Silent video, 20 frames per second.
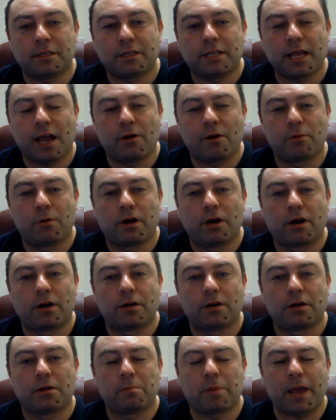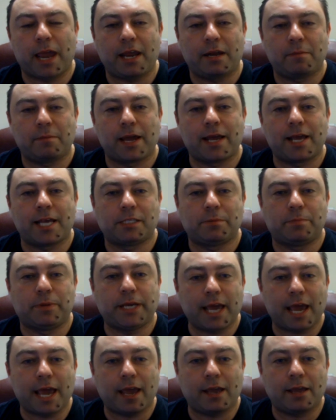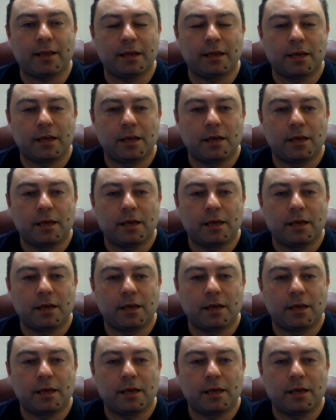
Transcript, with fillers: that were paid by SBA,